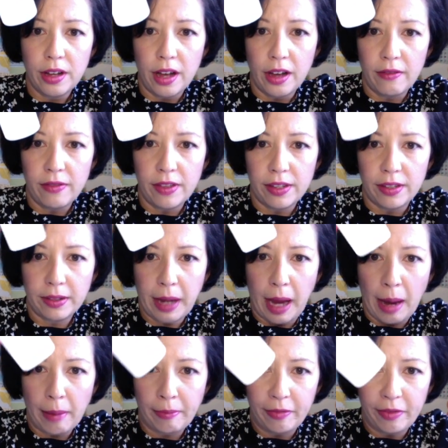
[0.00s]
of this
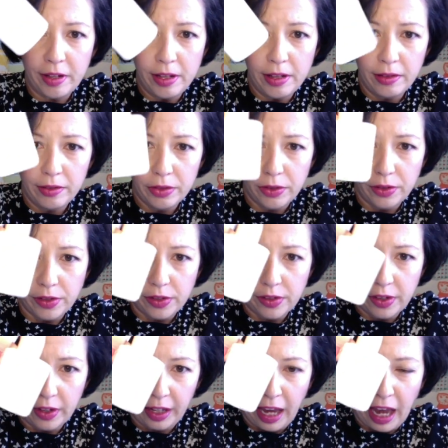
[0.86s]
capful, so this
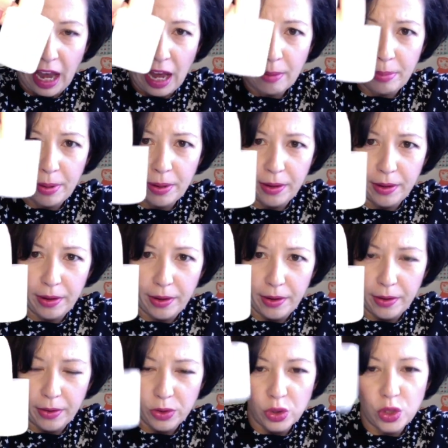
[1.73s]
is the cap.
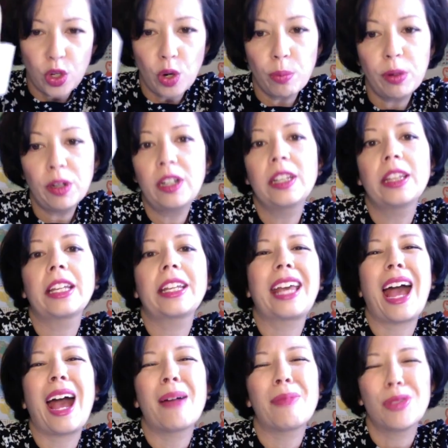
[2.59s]
So you don't put it in the
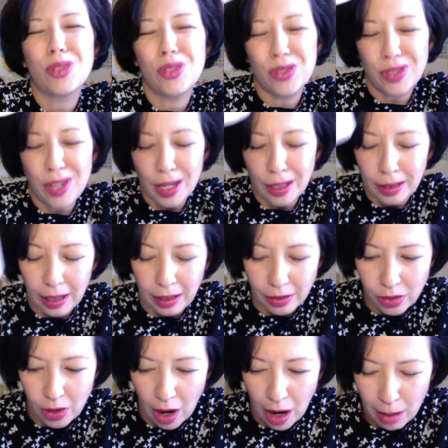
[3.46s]
cap, they're just saying
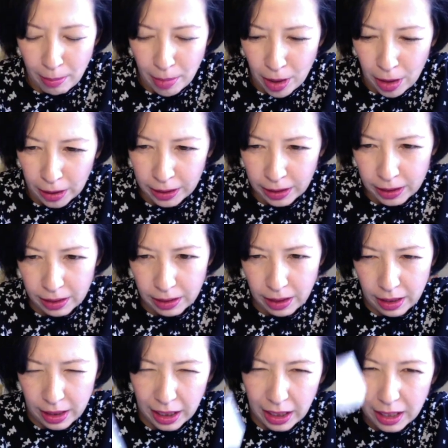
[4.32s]
like to eyeball it.
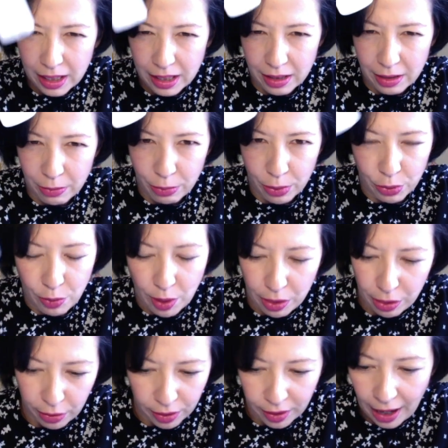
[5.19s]
I think it was
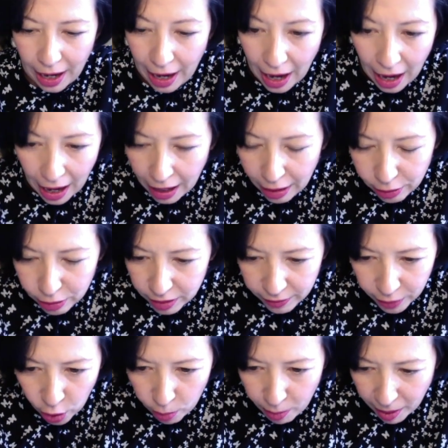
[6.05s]
1/3. I don't
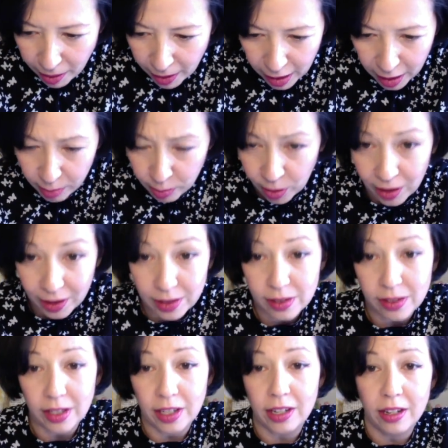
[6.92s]
even go by that anymore,
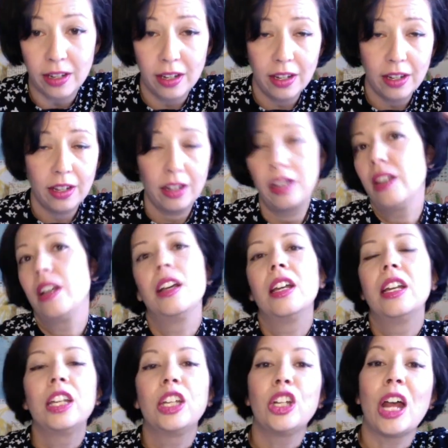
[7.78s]
honestly.
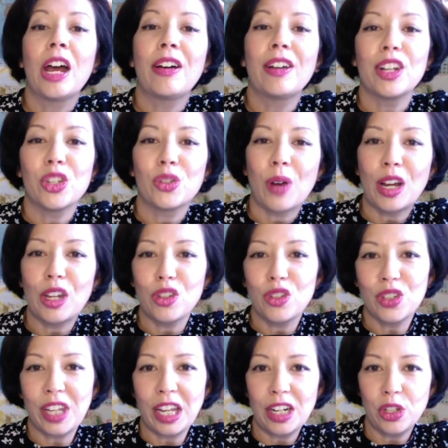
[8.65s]
You know how it is, right? You
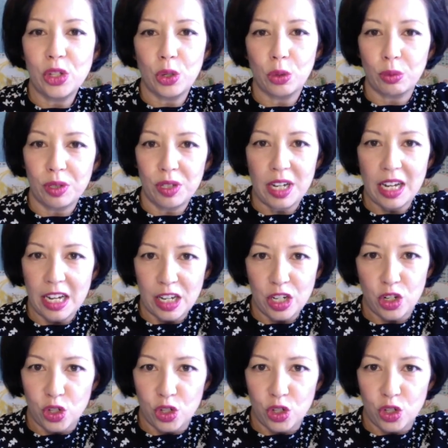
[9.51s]
just get into a routine and